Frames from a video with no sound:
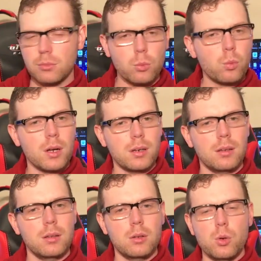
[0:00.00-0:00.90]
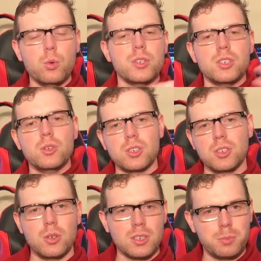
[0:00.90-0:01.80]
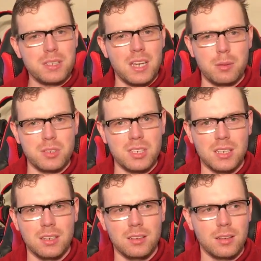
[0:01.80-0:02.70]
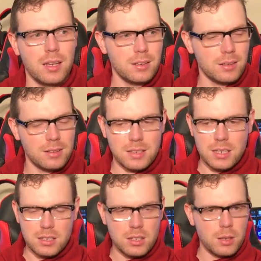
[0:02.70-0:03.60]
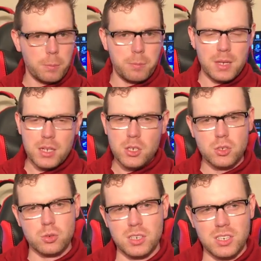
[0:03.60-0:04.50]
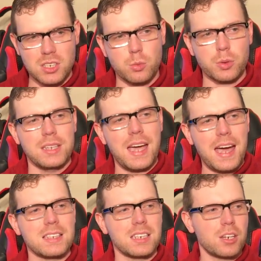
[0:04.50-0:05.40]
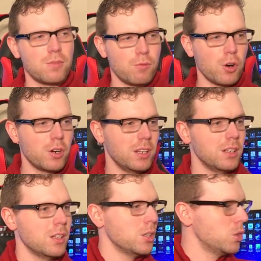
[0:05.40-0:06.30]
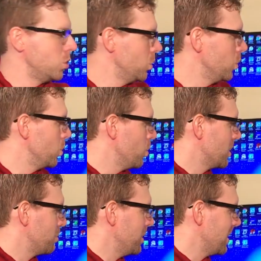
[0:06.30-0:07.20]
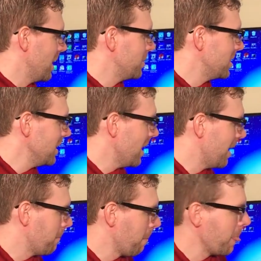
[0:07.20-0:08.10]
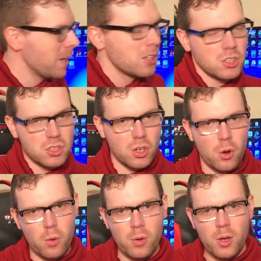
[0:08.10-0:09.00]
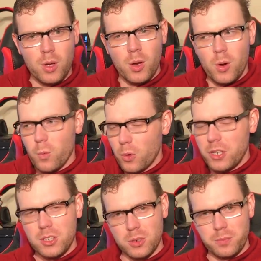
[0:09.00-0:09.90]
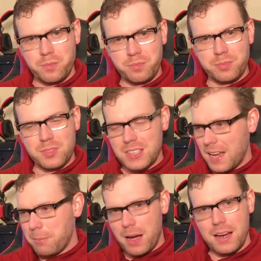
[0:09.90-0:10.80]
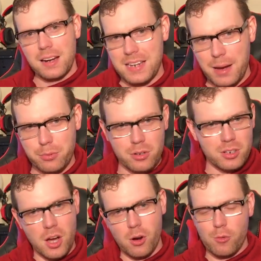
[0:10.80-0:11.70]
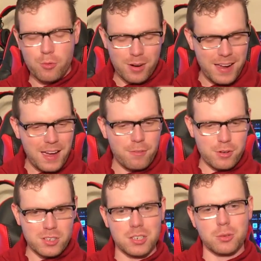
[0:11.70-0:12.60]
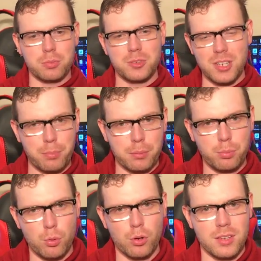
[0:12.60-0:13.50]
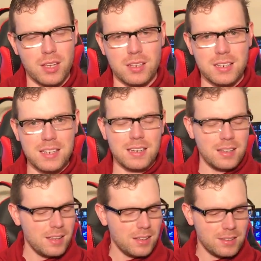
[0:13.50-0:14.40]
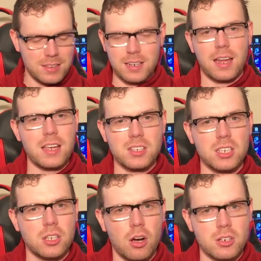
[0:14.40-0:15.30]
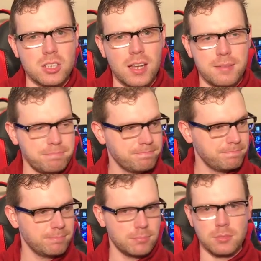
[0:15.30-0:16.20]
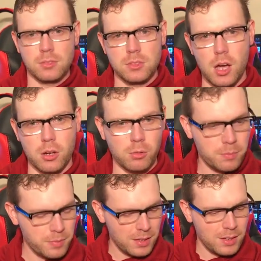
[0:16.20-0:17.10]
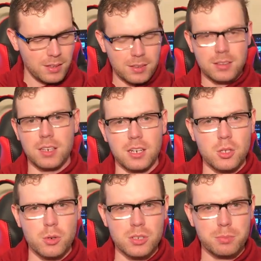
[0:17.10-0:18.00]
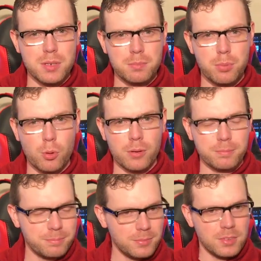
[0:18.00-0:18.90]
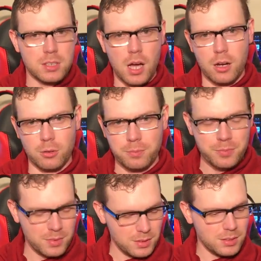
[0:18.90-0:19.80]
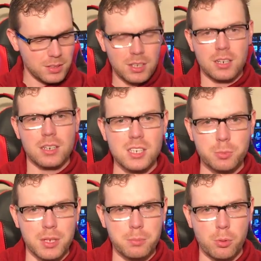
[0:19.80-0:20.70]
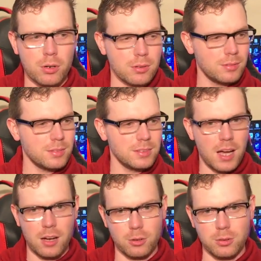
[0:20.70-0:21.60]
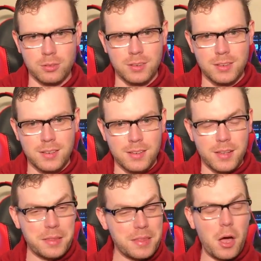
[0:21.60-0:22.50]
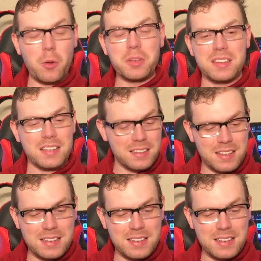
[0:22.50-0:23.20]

Who is using USB Type-C? Like, the industry just really hasn't converted to USB Type-C yet. So what do? You got to buy an adapter and a dongle for every single separate port that you need. You need a SD card slot, dongle. You need a USB port, dongle. You need a display port, dongle. The only thing that they